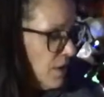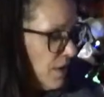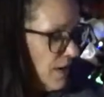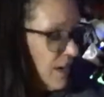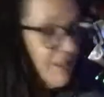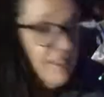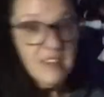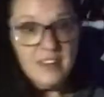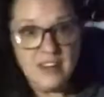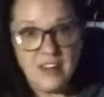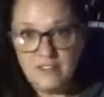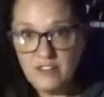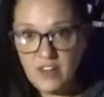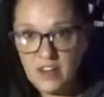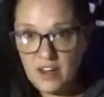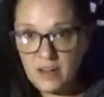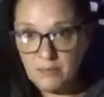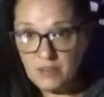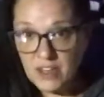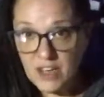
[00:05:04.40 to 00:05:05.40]
it didn't have
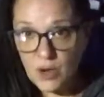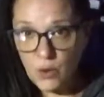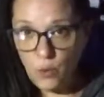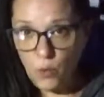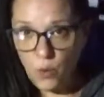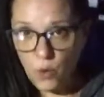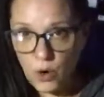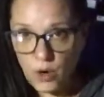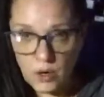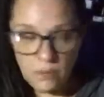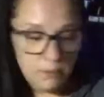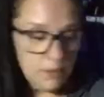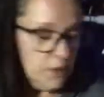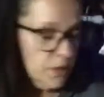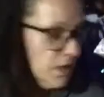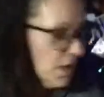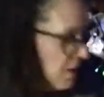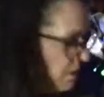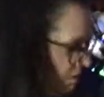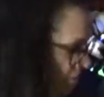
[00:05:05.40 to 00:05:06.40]
time to get warm,
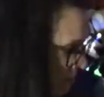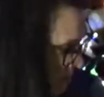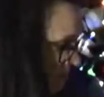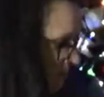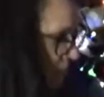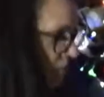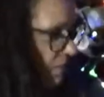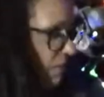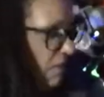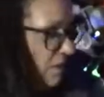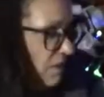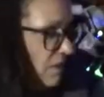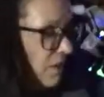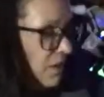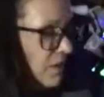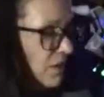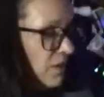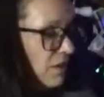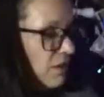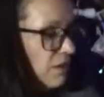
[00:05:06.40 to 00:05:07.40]

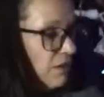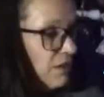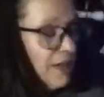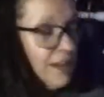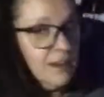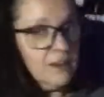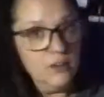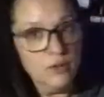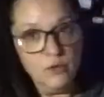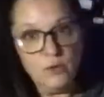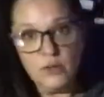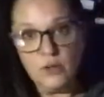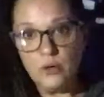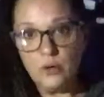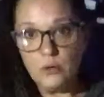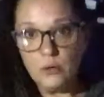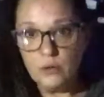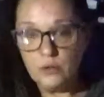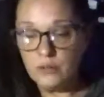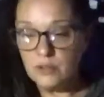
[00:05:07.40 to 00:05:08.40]
let alone
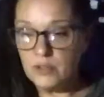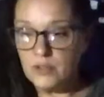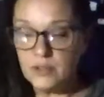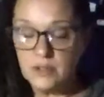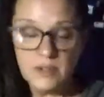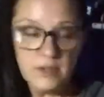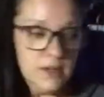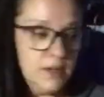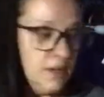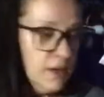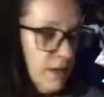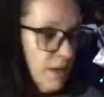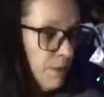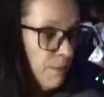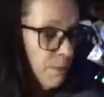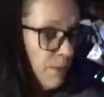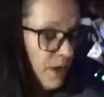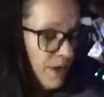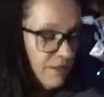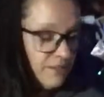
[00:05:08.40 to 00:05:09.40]
cold.
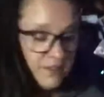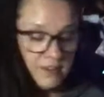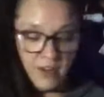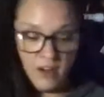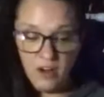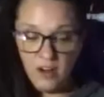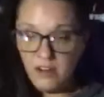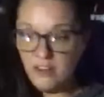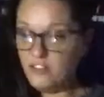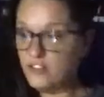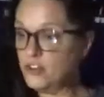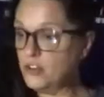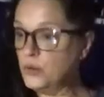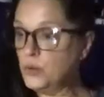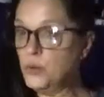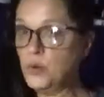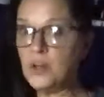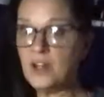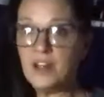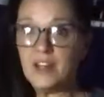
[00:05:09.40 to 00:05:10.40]
But on
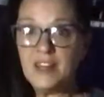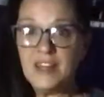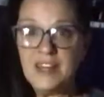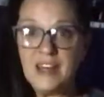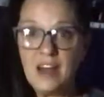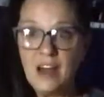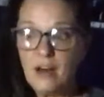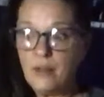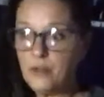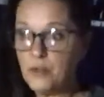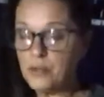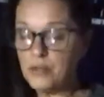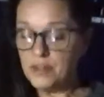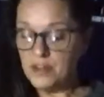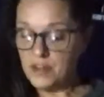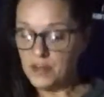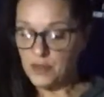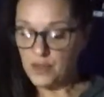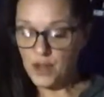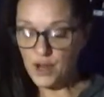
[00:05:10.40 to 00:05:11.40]
to the other
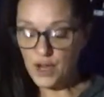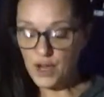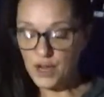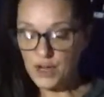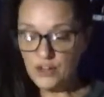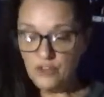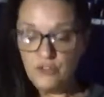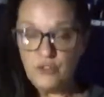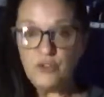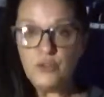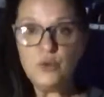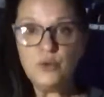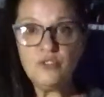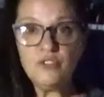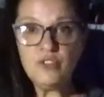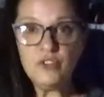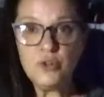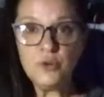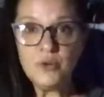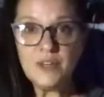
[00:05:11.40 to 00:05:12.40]
thing that I do
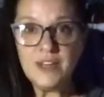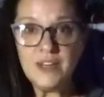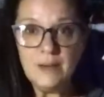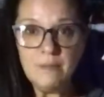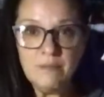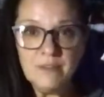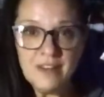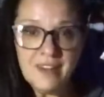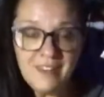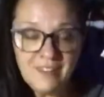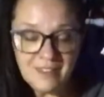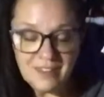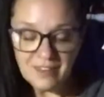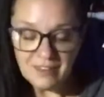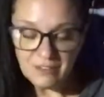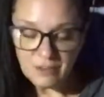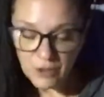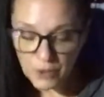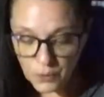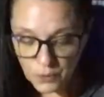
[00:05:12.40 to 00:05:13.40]
to keep nice
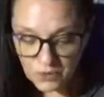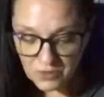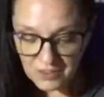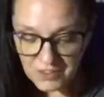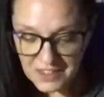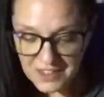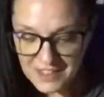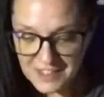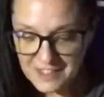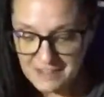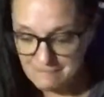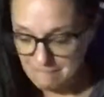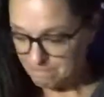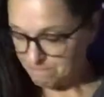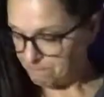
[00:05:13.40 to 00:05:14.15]
and toasty.